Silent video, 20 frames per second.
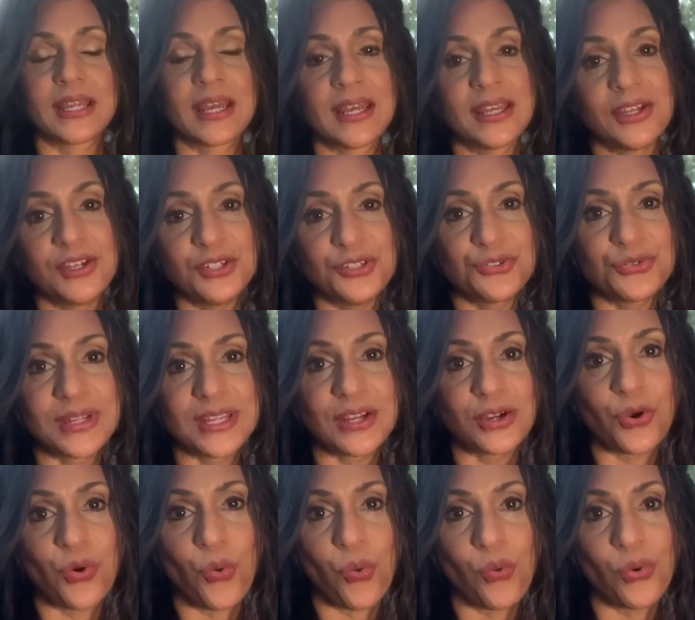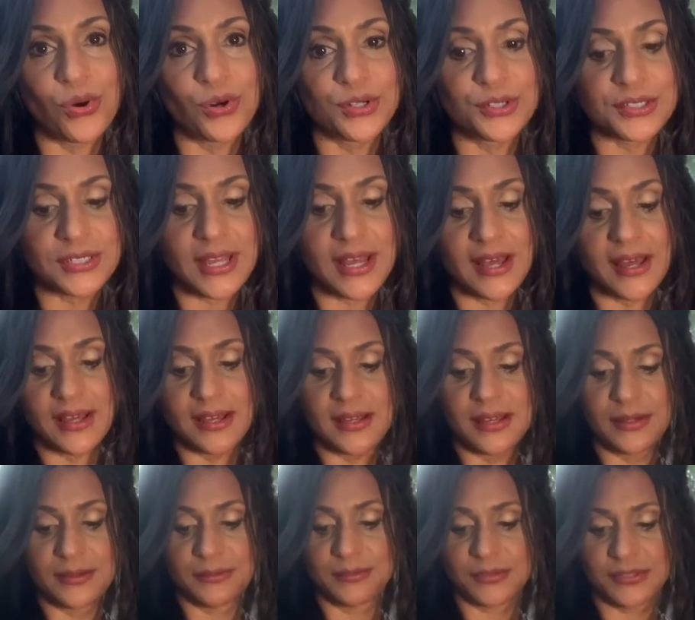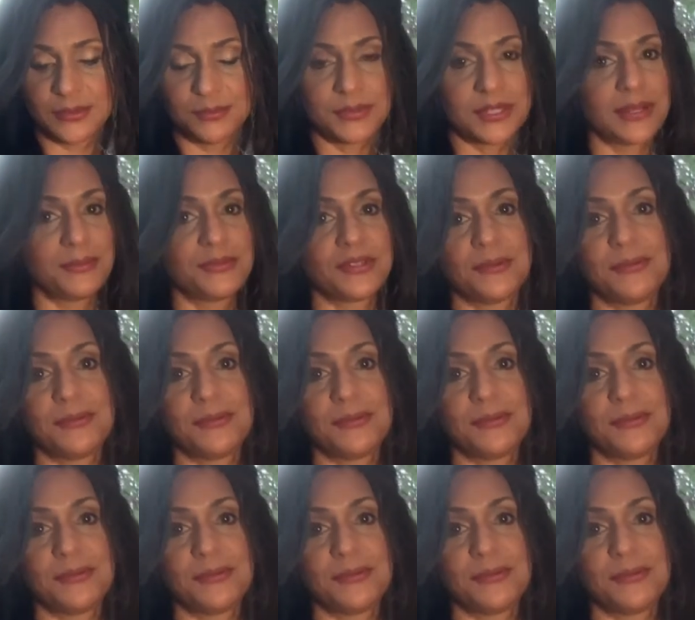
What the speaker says: I could drink a quart. Sometimes